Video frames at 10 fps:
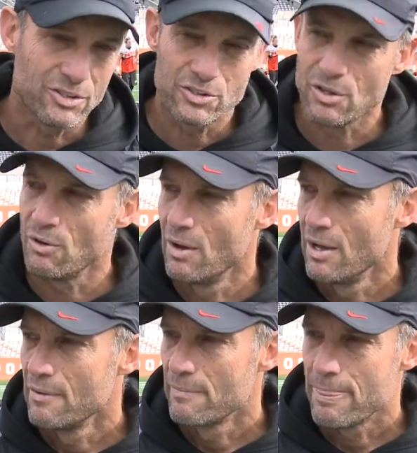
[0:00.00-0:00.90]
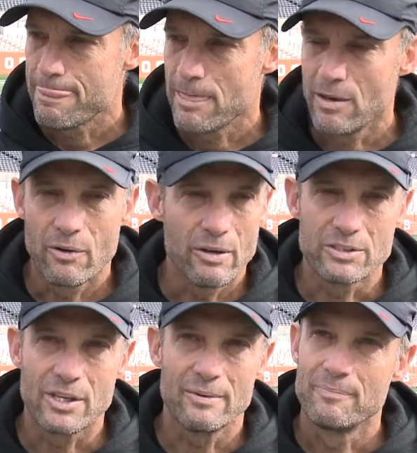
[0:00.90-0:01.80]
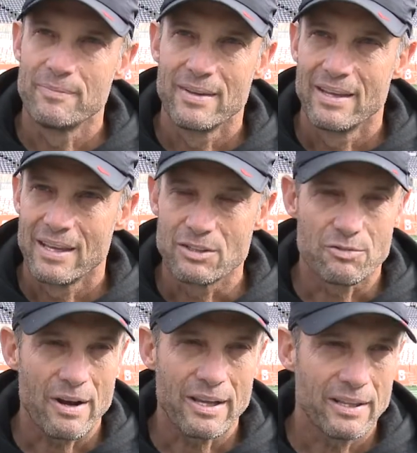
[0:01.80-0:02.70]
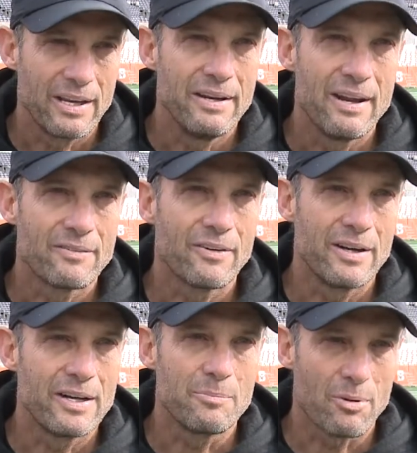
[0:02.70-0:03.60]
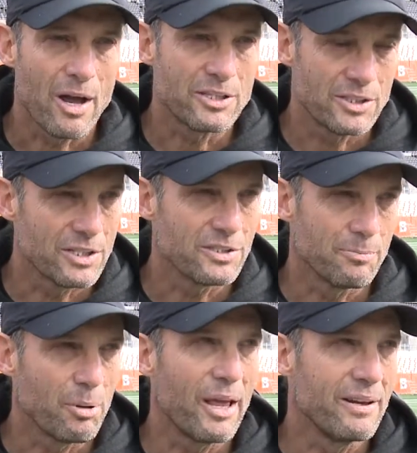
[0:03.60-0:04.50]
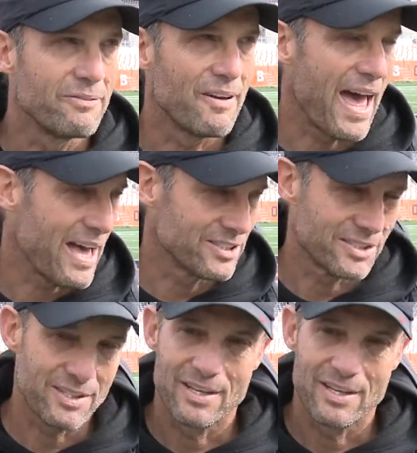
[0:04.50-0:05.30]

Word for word: So, you know, it's a it's frankly a never-ending process of playing fast